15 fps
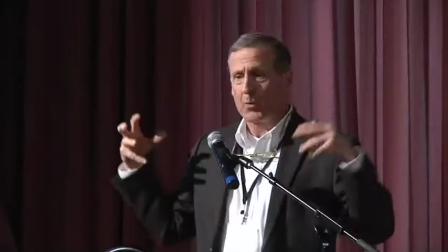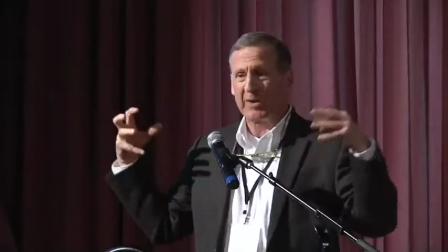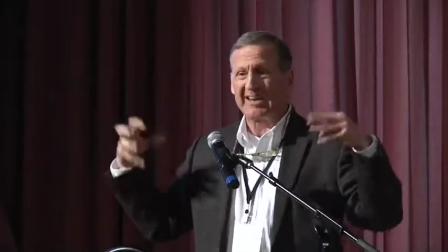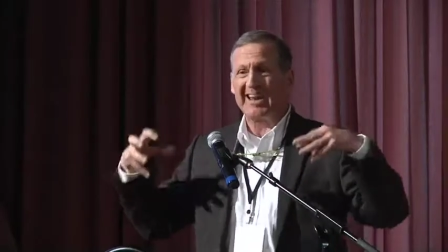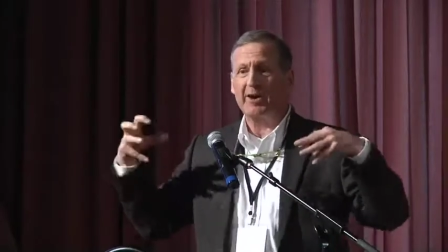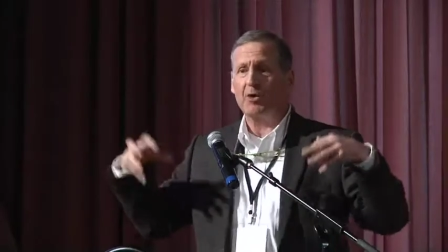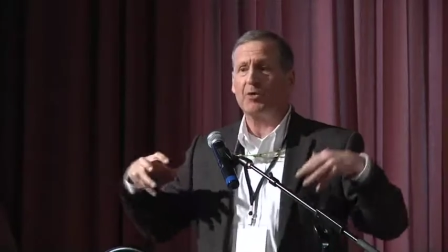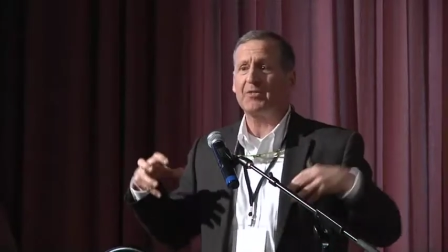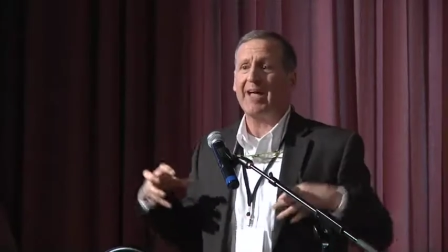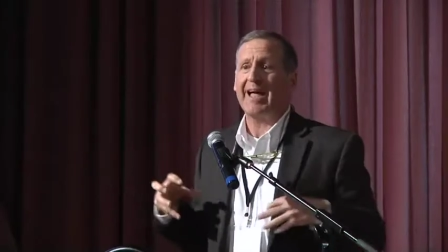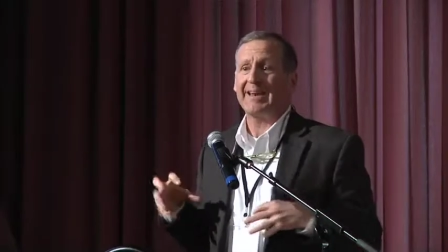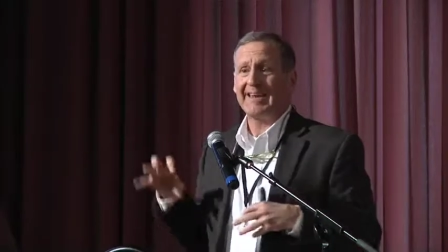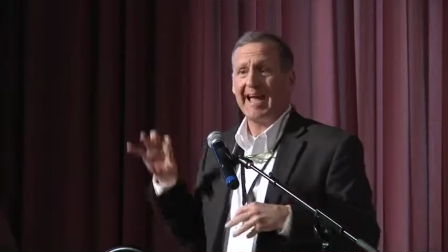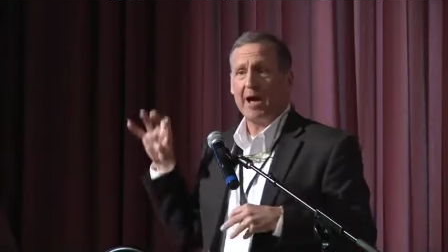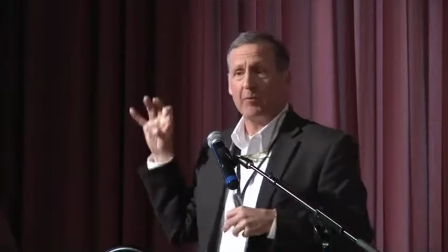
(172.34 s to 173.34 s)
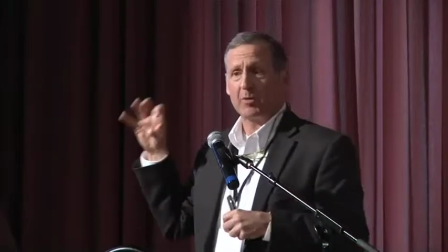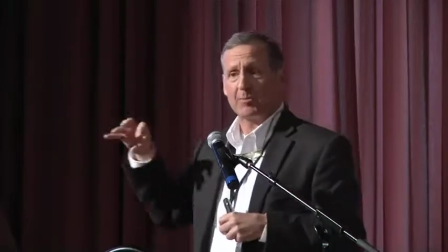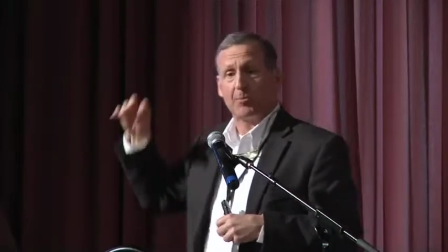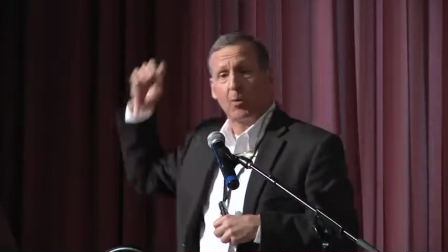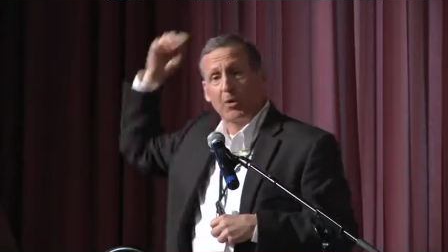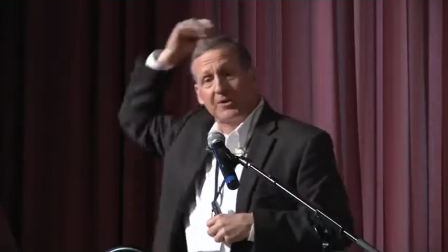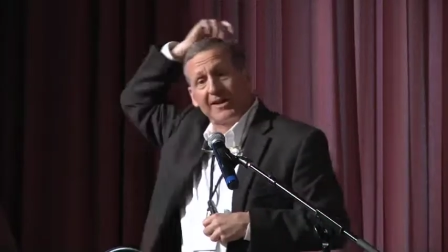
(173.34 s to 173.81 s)
We narrow that down, we
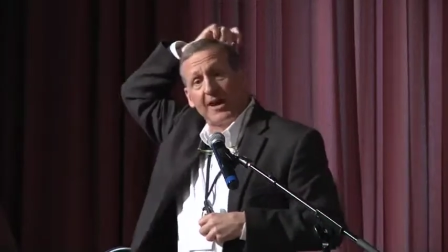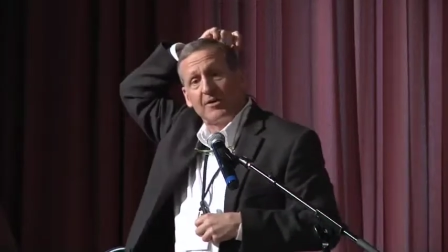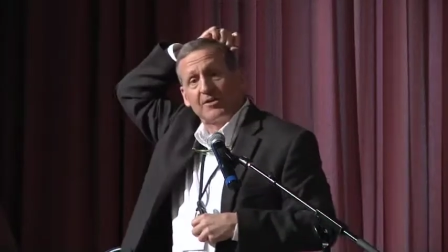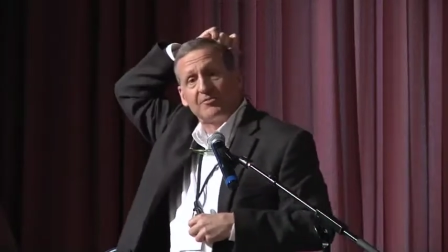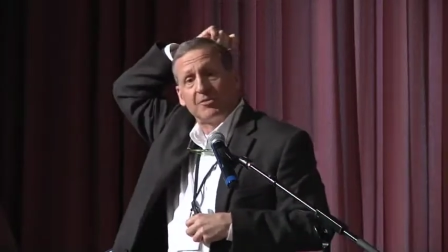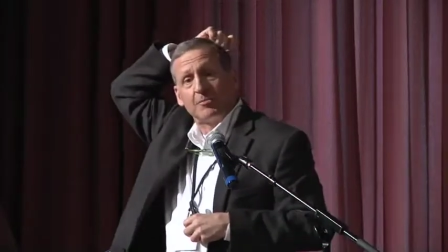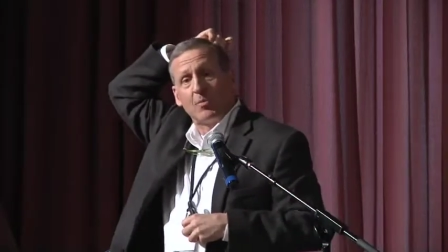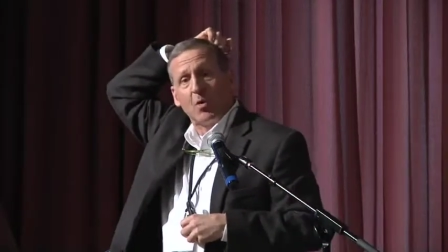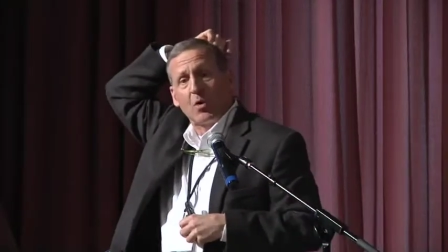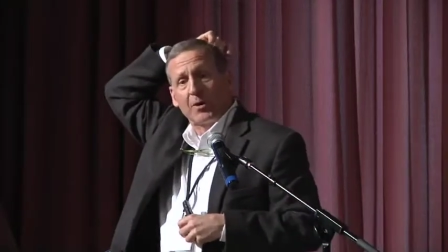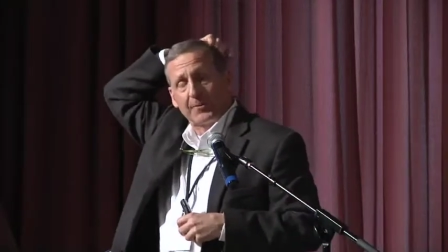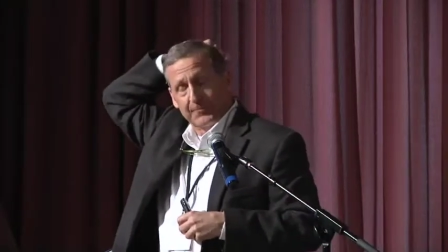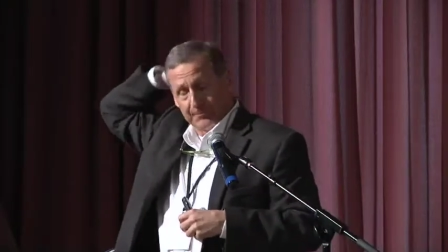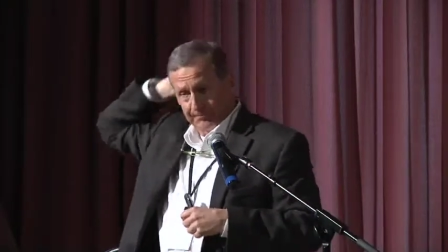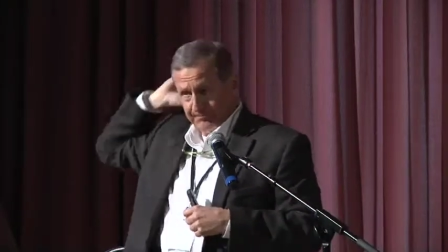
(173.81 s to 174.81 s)
bore down even more,